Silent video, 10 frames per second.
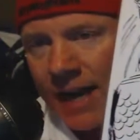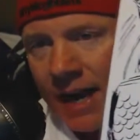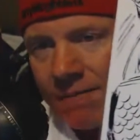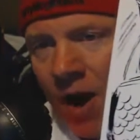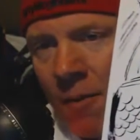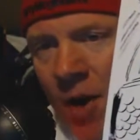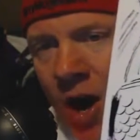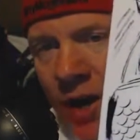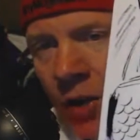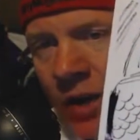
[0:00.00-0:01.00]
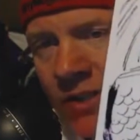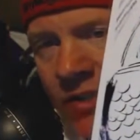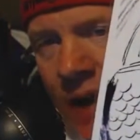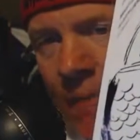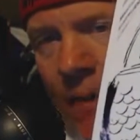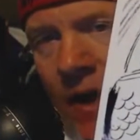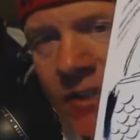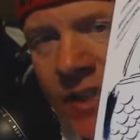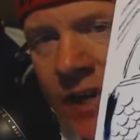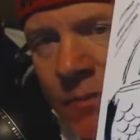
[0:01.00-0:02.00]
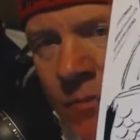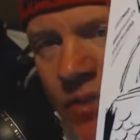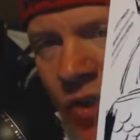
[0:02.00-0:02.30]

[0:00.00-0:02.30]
Yeah, for all my audio listeners, I apologize,